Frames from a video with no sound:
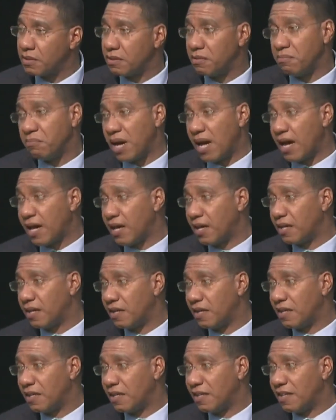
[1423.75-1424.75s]
by
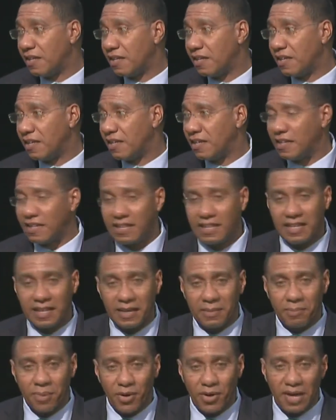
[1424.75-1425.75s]

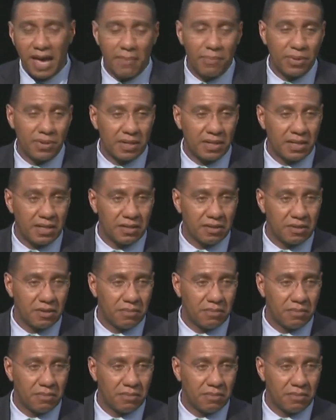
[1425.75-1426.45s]
per capita income,